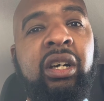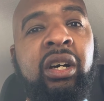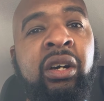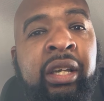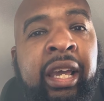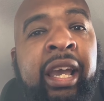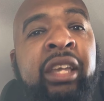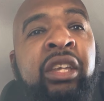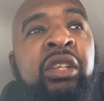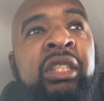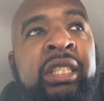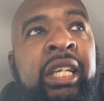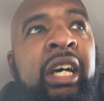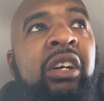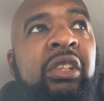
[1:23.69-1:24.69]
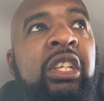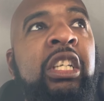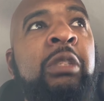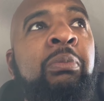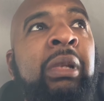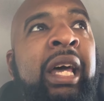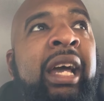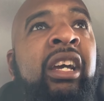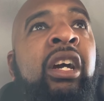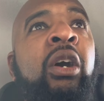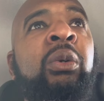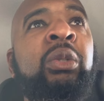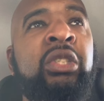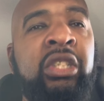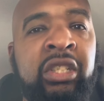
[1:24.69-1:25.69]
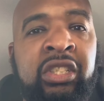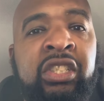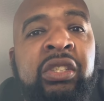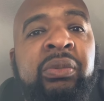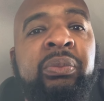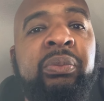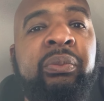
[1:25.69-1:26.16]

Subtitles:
Okay, you tell these black coaches